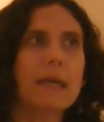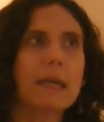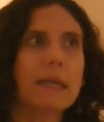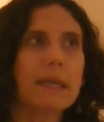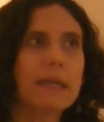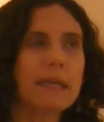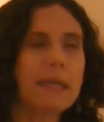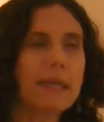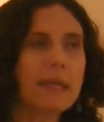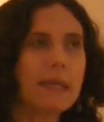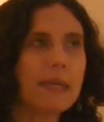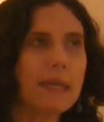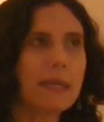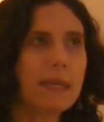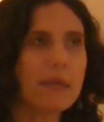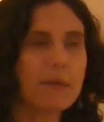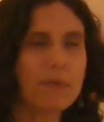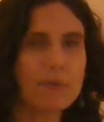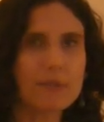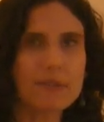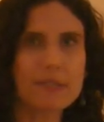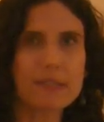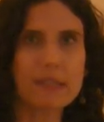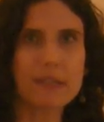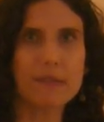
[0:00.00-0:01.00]
he
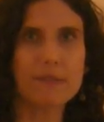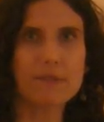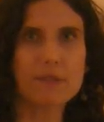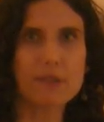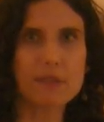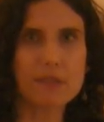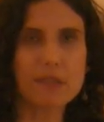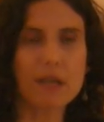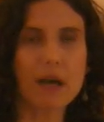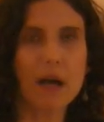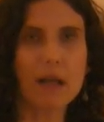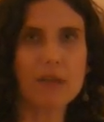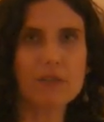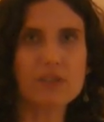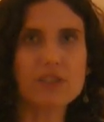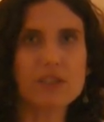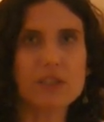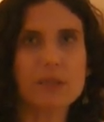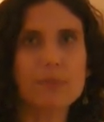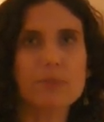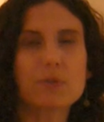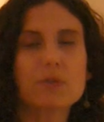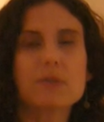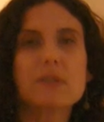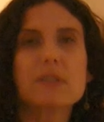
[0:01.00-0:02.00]
received a
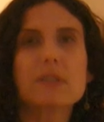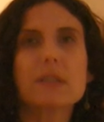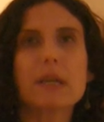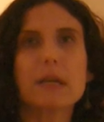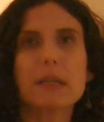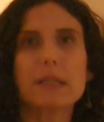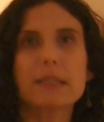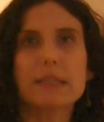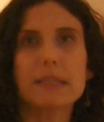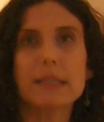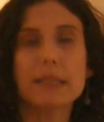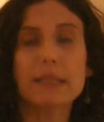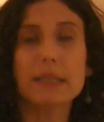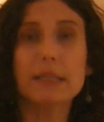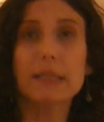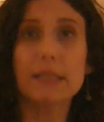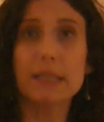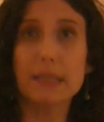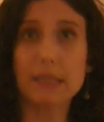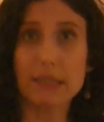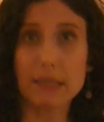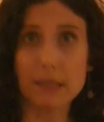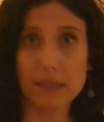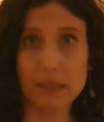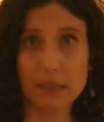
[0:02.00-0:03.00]
scholarship to study
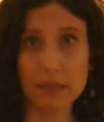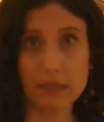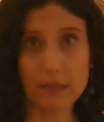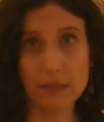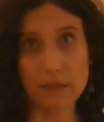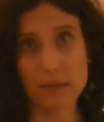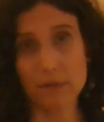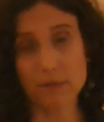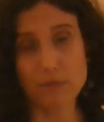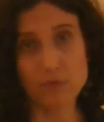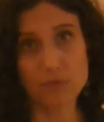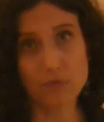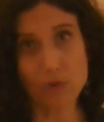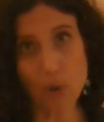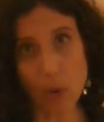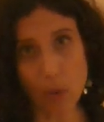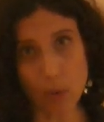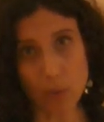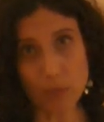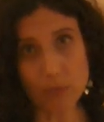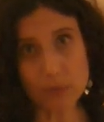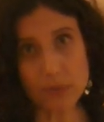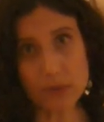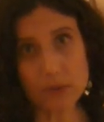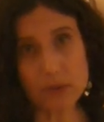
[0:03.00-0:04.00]
in
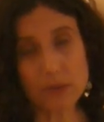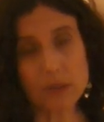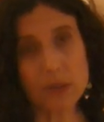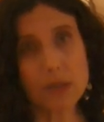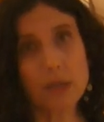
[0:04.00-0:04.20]
Rome.